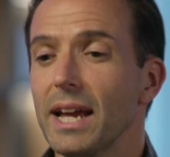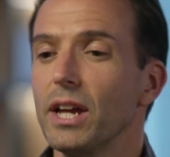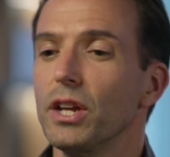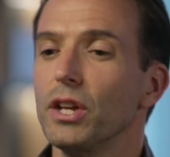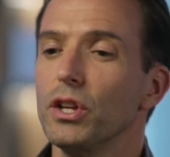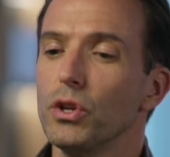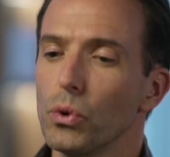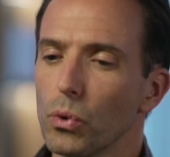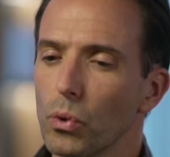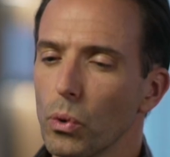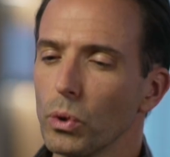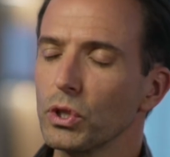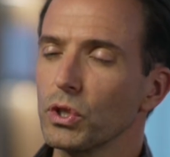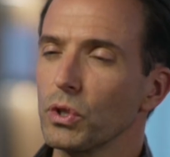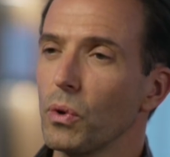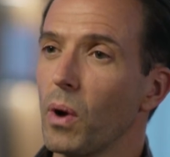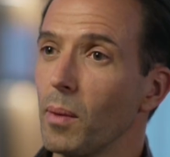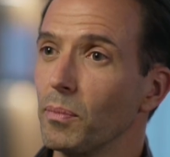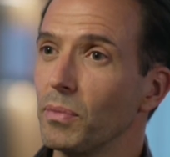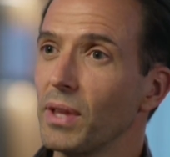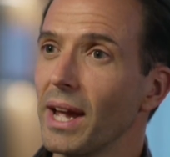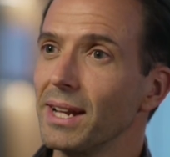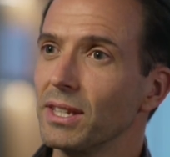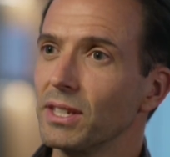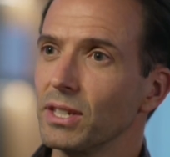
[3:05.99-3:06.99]
You're also
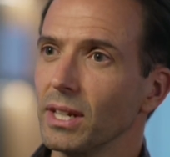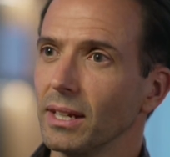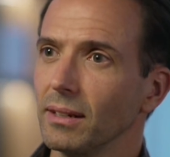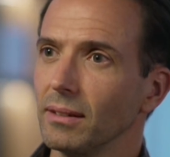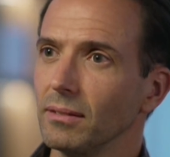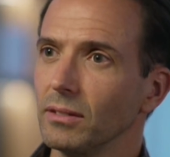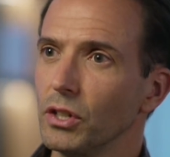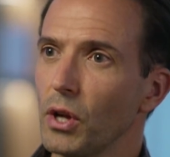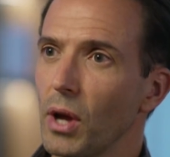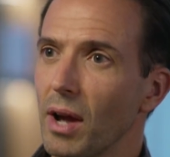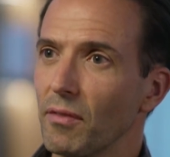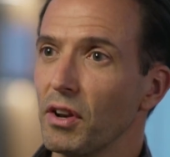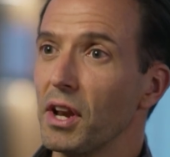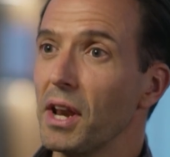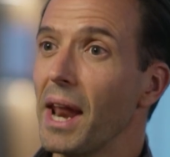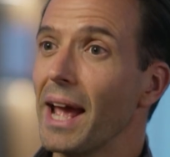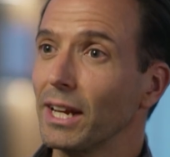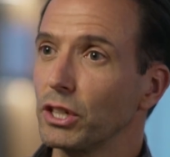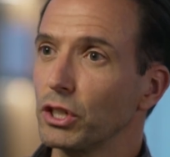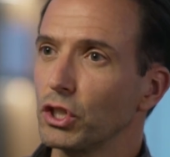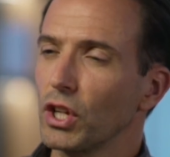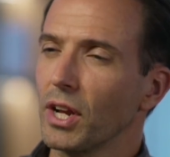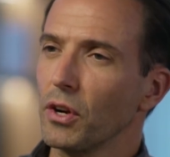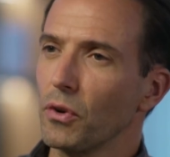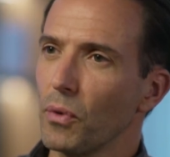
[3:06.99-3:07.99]
updating, you have a next
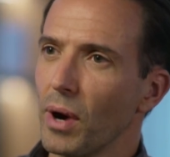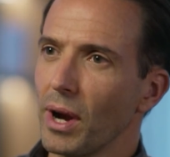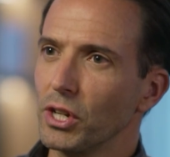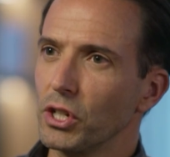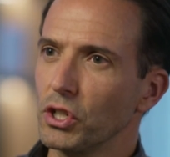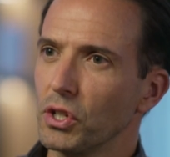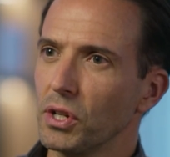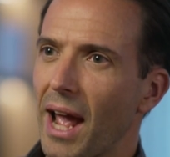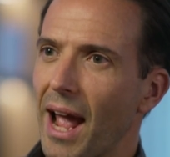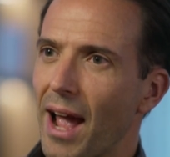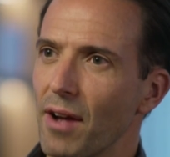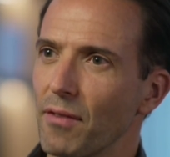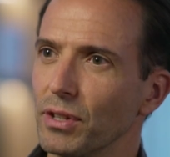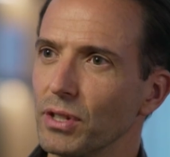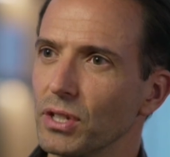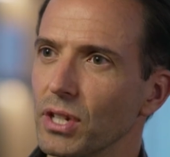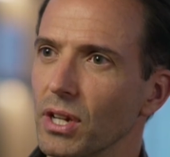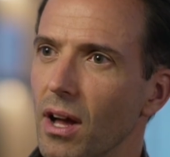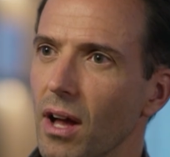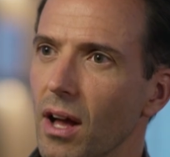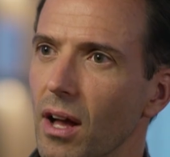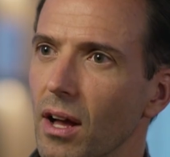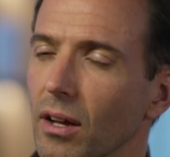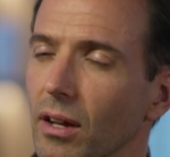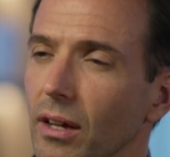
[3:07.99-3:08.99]
generation
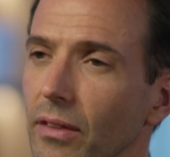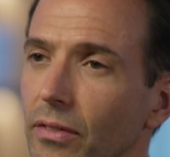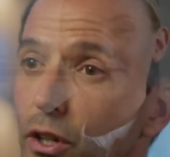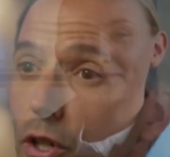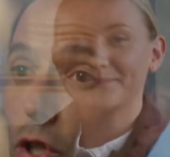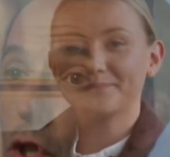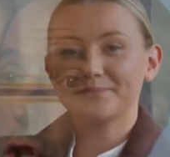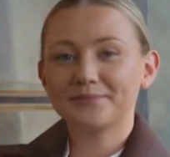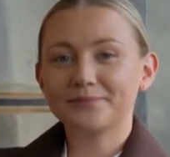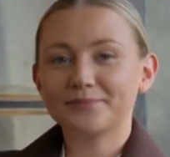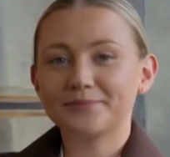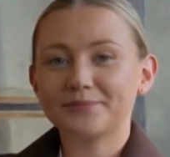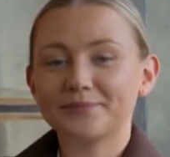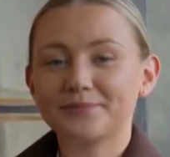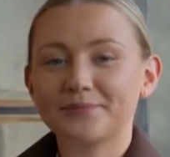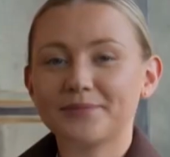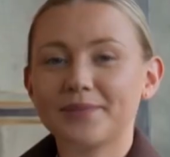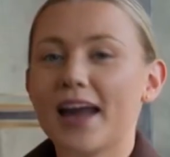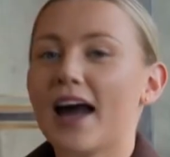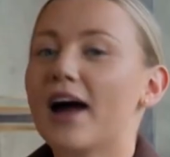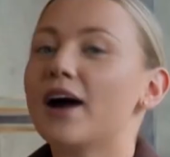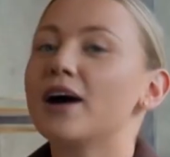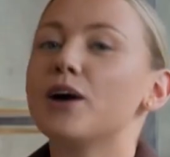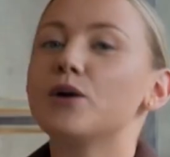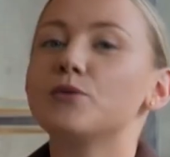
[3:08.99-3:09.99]
avatar that shows
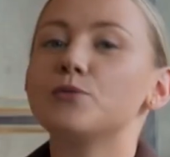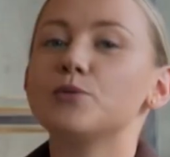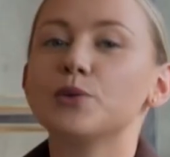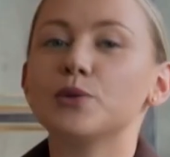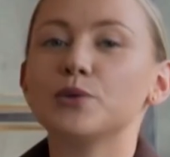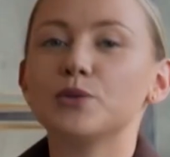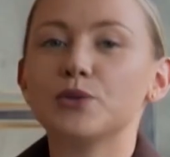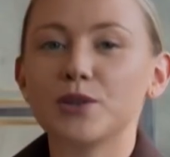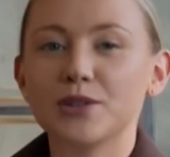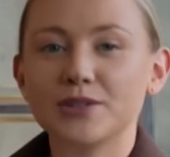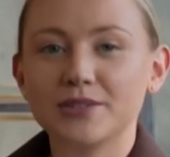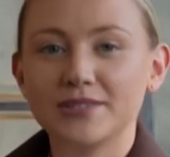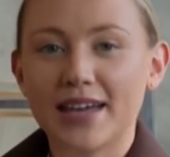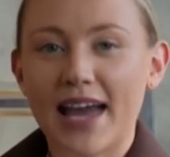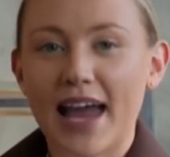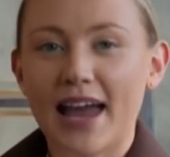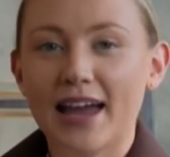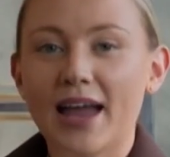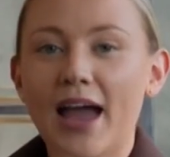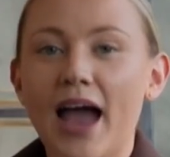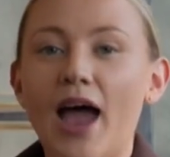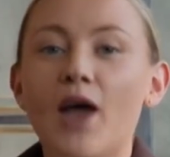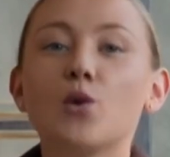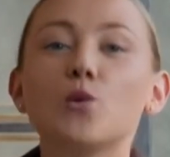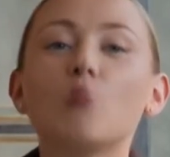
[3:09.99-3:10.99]
full body movement as
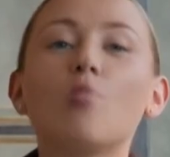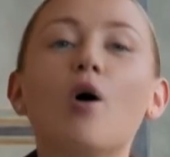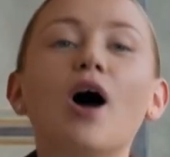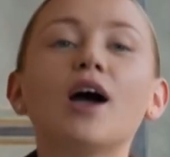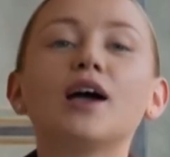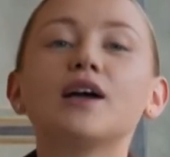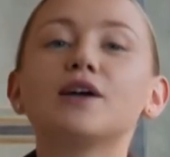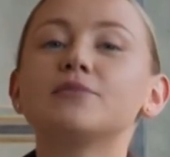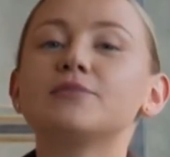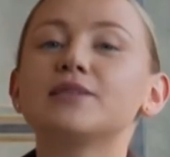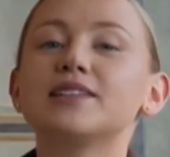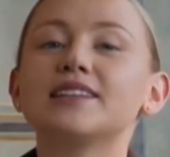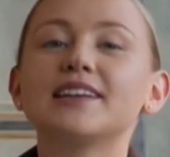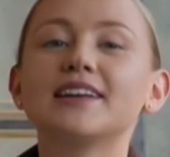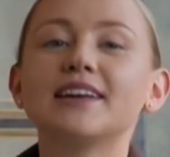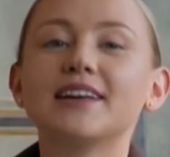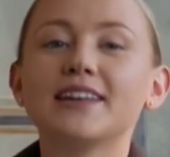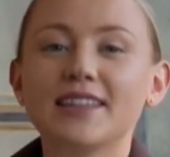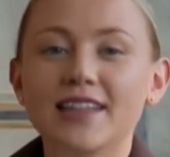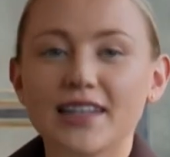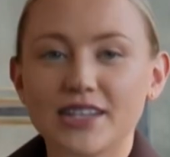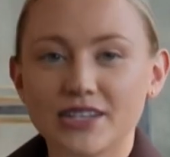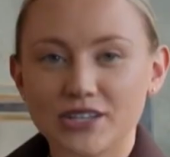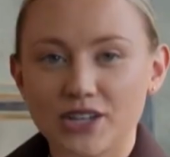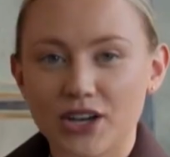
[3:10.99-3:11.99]
well, that aligns with
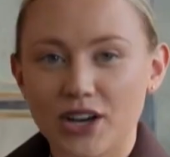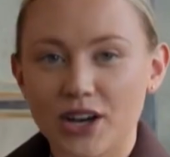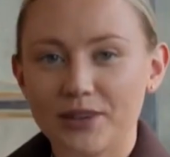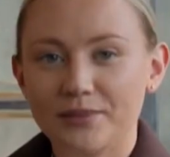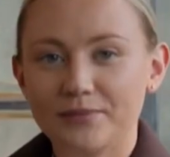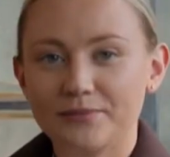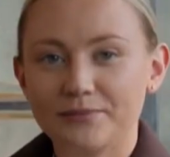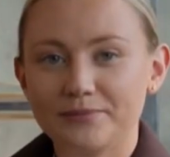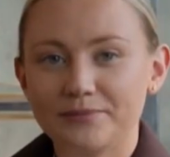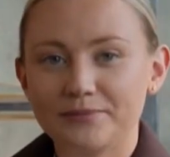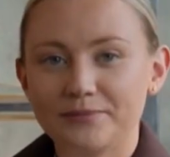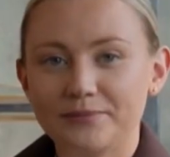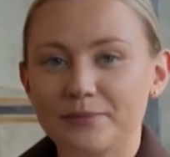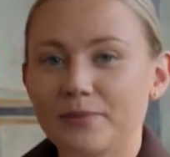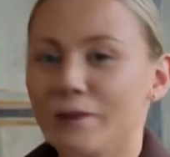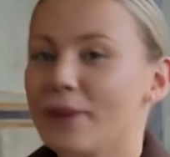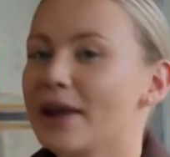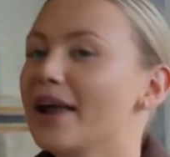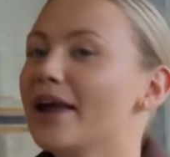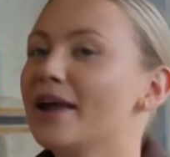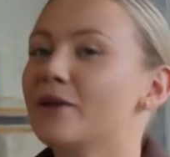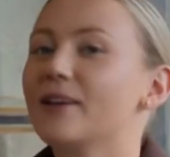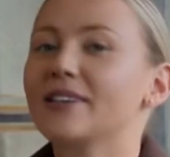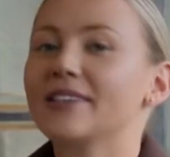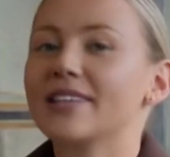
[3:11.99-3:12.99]
what that avatar
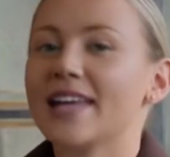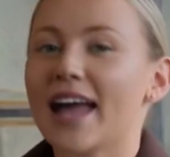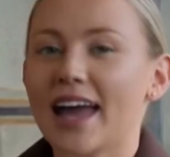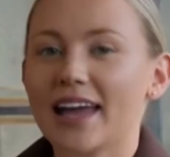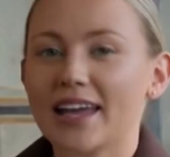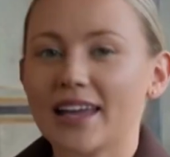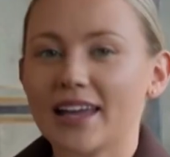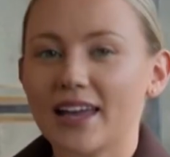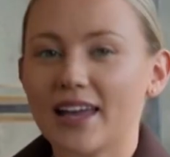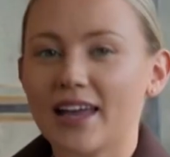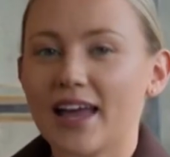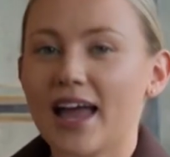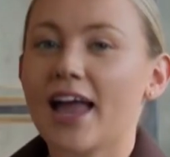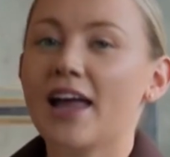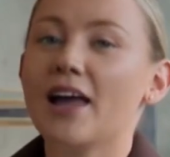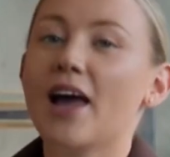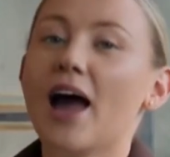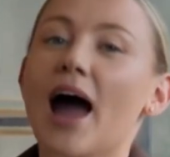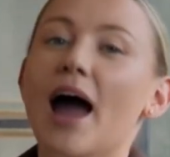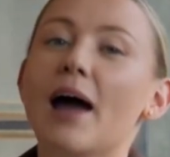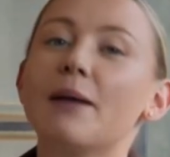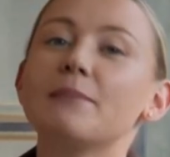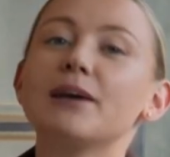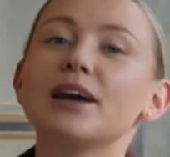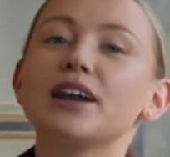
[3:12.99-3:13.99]
is saying, the
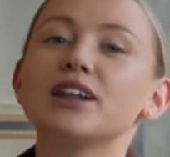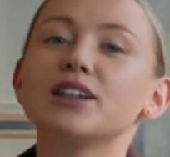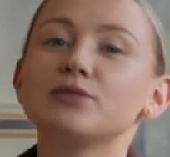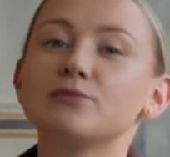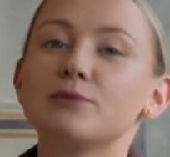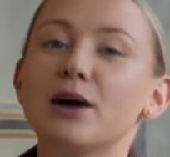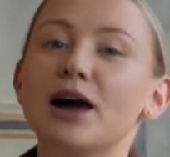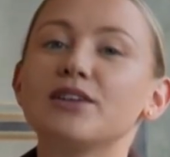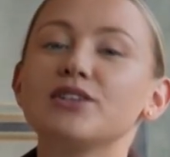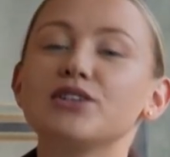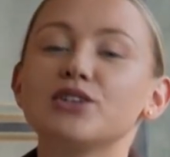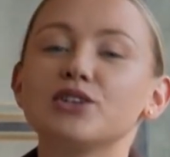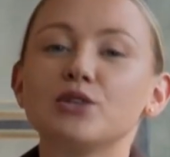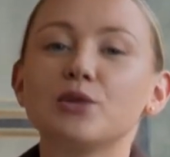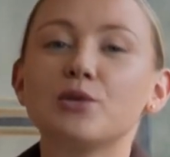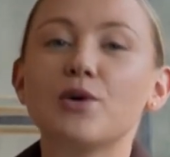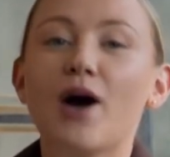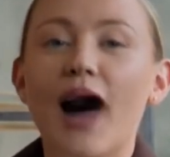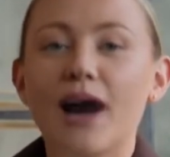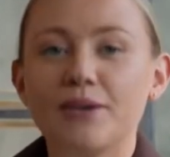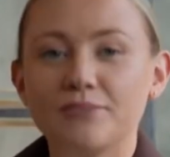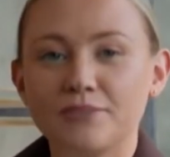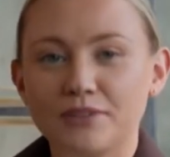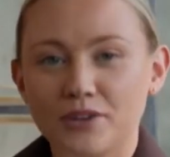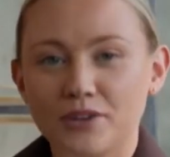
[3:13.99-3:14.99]
content of that speech.